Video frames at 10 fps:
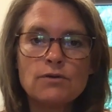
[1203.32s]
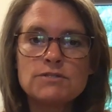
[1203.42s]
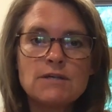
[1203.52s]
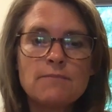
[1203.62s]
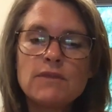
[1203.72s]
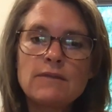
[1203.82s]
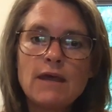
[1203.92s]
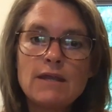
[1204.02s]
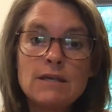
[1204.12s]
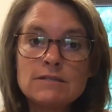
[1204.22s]
something
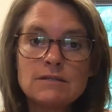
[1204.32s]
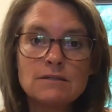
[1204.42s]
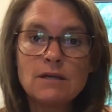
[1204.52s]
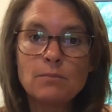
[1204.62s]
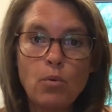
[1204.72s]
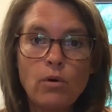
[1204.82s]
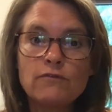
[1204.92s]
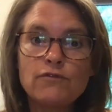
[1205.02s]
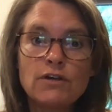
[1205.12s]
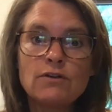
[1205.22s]
that isn't
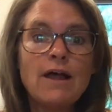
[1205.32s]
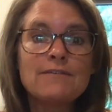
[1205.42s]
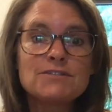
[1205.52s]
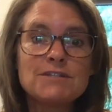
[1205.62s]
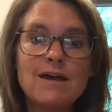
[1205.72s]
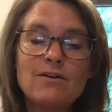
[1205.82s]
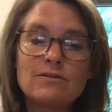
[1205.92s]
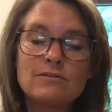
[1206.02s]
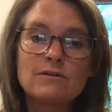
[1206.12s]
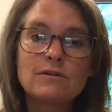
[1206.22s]
important for your lifestyle.
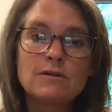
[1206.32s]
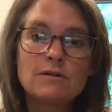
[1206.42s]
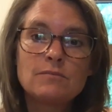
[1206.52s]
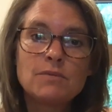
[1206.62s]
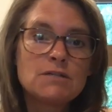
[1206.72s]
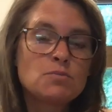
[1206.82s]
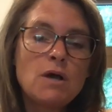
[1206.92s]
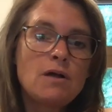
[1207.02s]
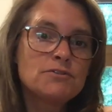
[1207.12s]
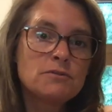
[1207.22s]
Because we
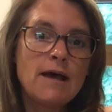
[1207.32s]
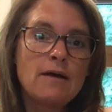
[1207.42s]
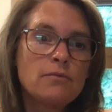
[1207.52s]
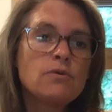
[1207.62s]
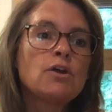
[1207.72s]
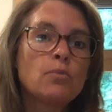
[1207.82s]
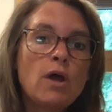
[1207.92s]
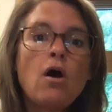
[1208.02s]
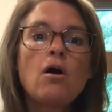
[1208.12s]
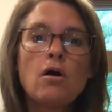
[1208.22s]
all do that. You know, we
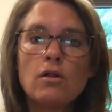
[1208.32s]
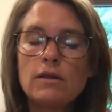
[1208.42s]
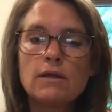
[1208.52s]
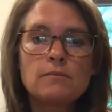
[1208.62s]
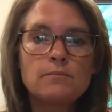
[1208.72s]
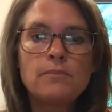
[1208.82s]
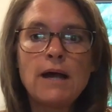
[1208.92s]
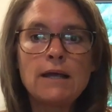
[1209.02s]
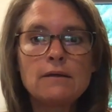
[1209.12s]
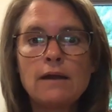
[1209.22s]
all
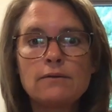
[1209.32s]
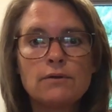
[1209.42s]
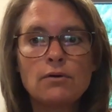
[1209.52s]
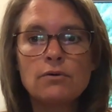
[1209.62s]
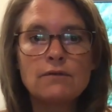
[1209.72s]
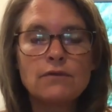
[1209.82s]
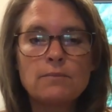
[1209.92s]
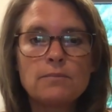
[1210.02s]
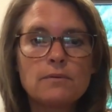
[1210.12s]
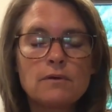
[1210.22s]
buy, I don't know, give
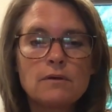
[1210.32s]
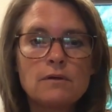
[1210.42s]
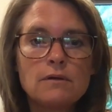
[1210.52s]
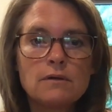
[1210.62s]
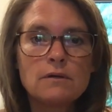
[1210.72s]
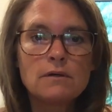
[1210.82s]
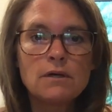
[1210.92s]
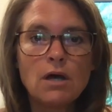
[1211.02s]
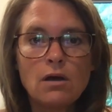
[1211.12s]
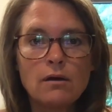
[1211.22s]
up
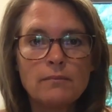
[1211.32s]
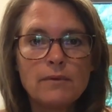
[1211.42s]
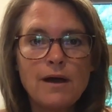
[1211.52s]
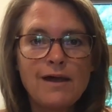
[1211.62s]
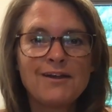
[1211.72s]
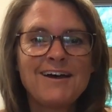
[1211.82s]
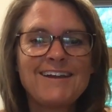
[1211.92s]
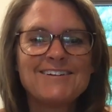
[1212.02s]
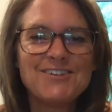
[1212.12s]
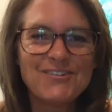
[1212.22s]
gum. I
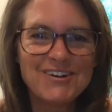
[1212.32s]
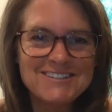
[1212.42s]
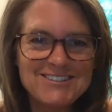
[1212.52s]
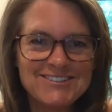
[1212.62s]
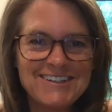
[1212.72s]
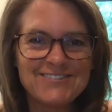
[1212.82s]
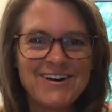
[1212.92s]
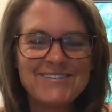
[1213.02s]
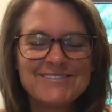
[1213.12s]
don't know what you give up.